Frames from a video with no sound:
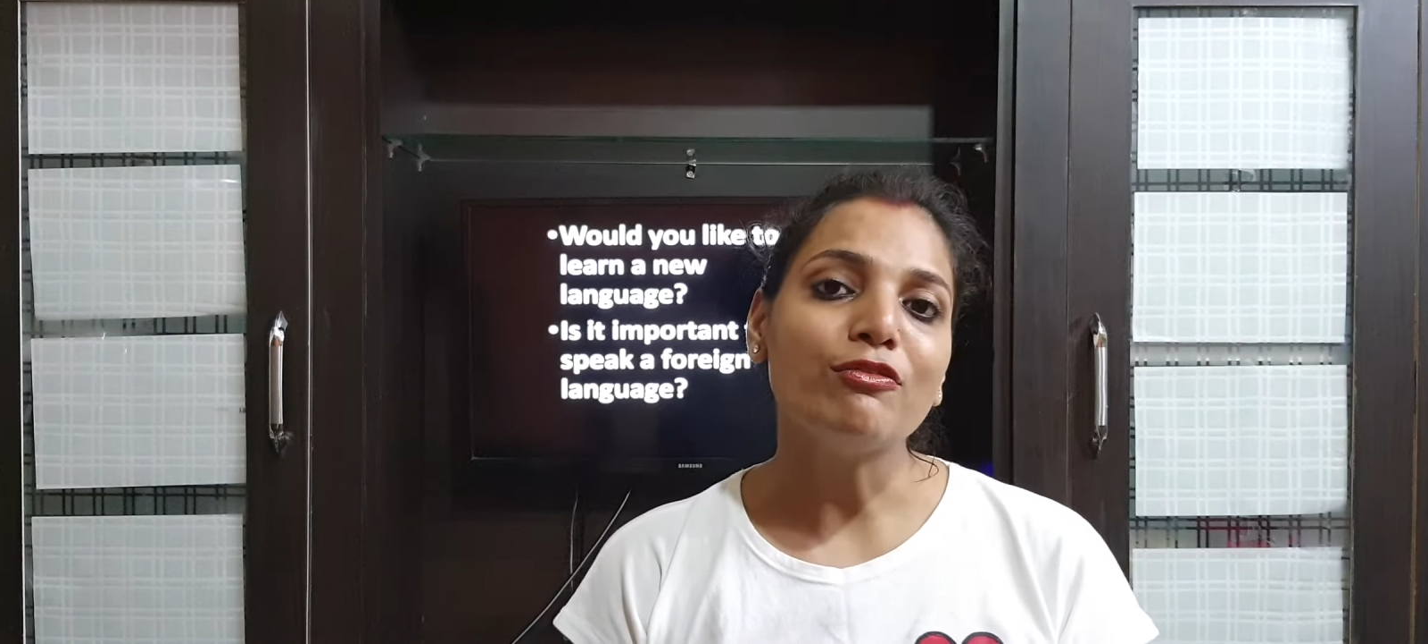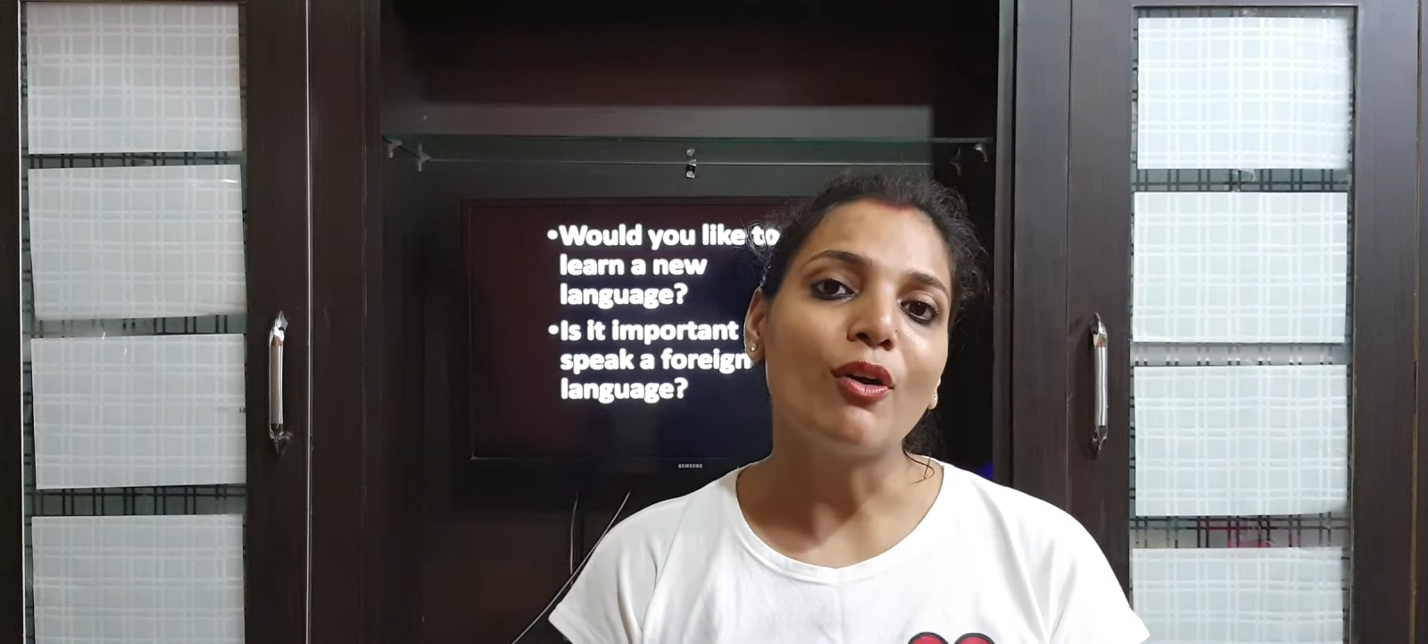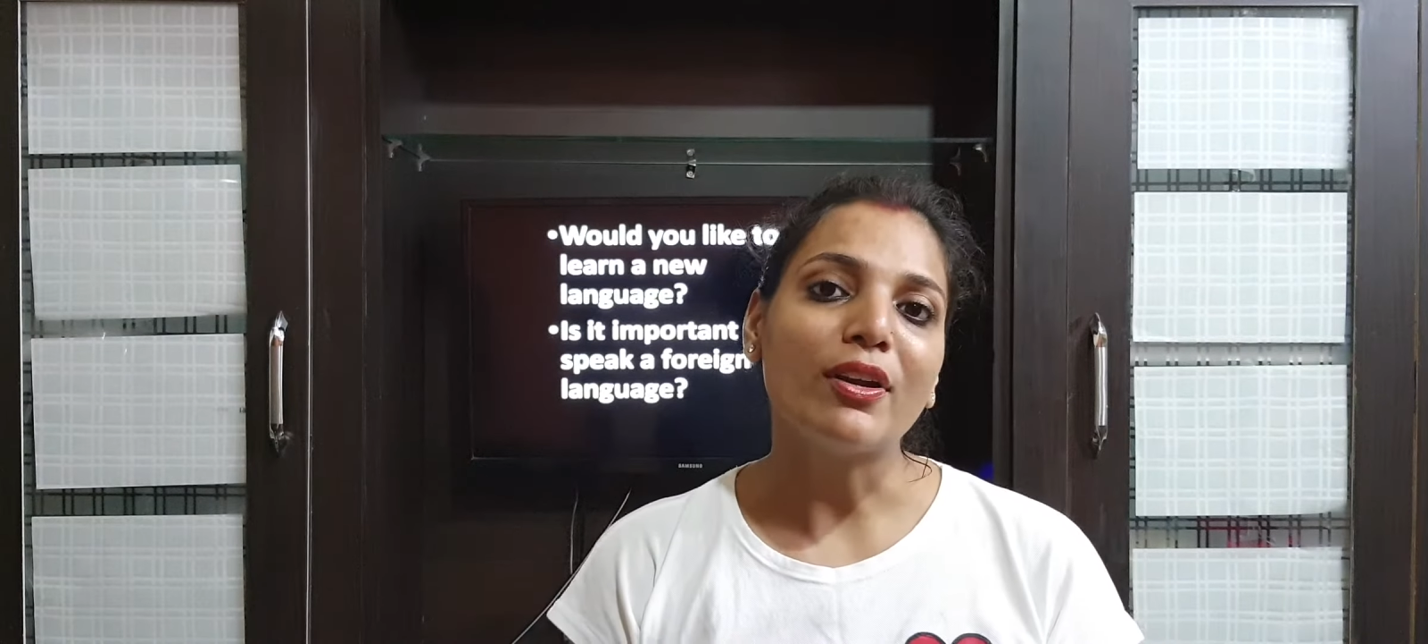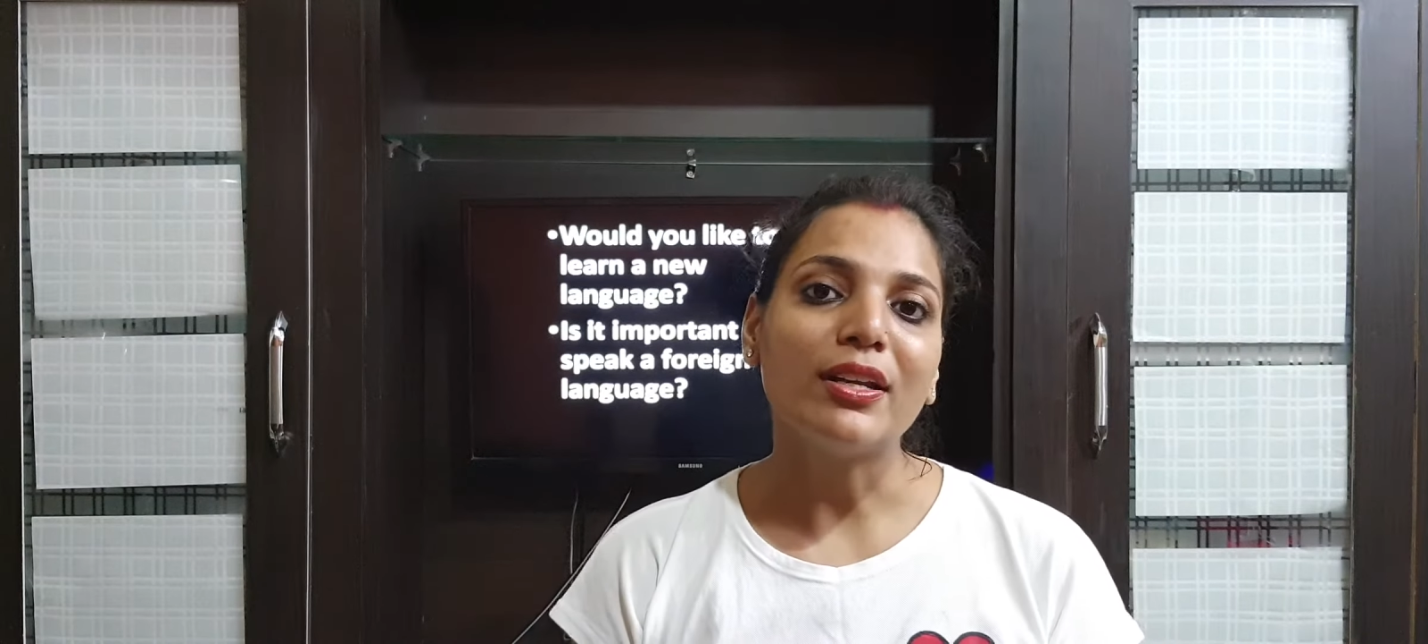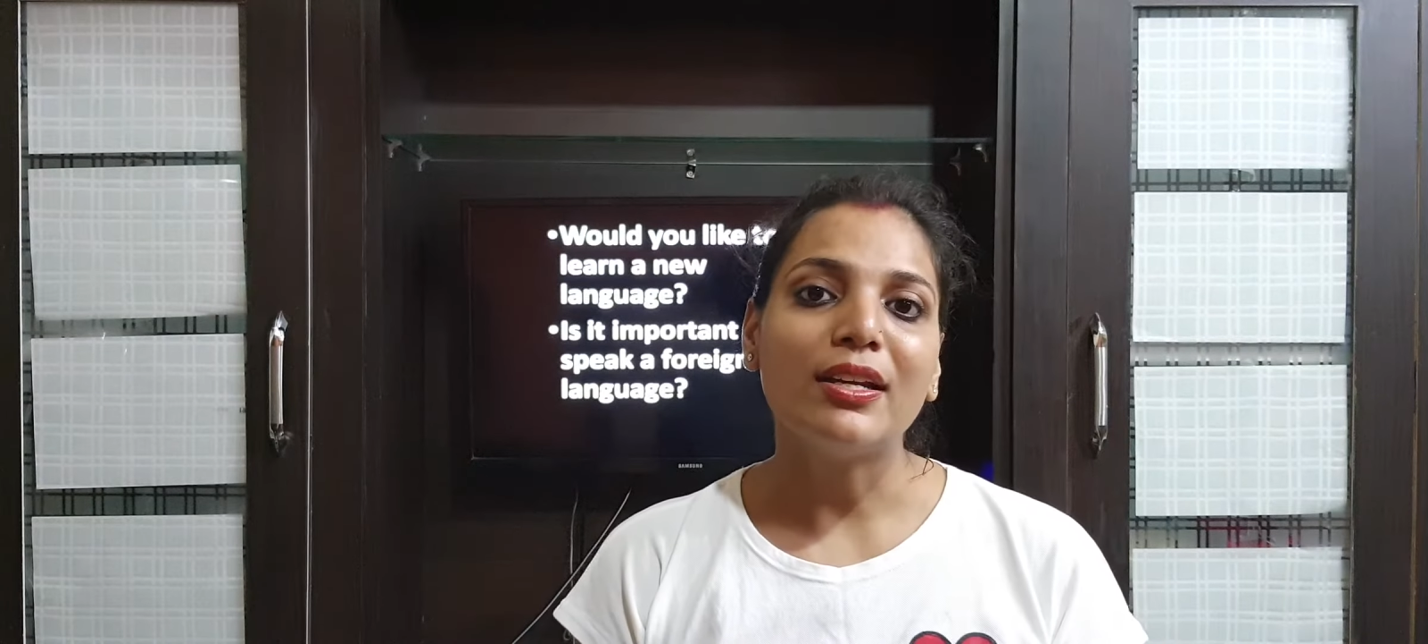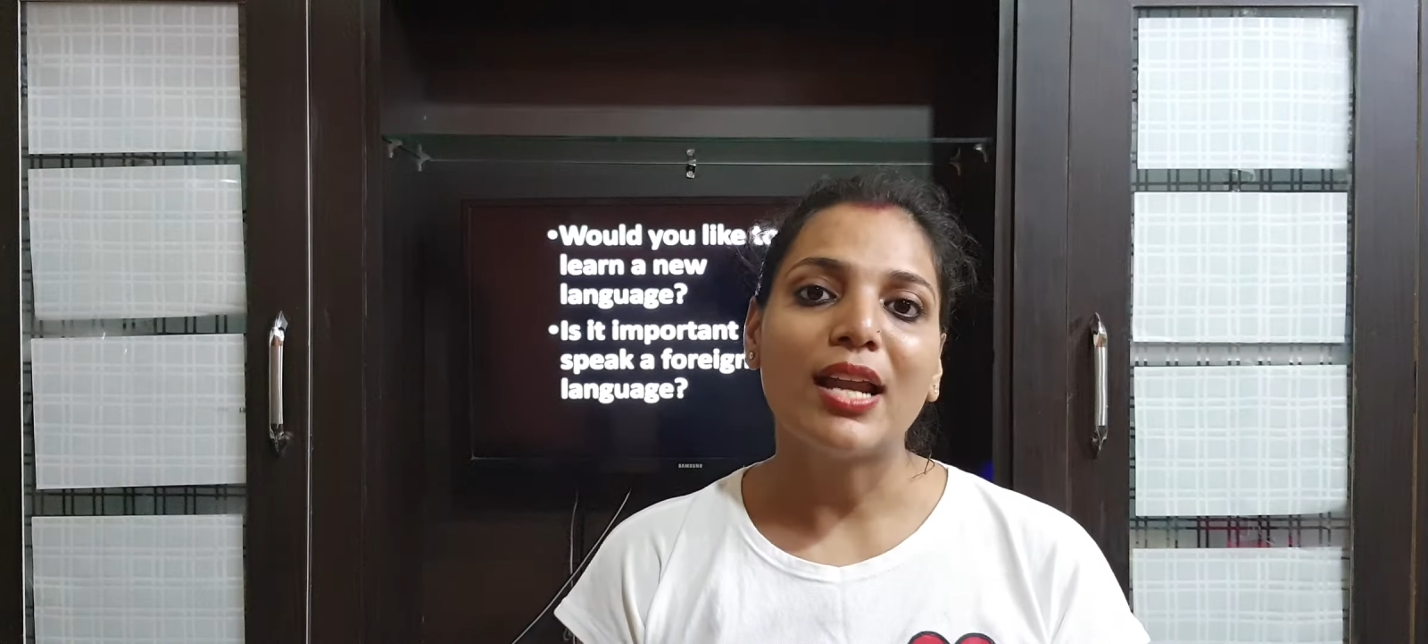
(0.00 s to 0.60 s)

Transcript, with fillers: foreign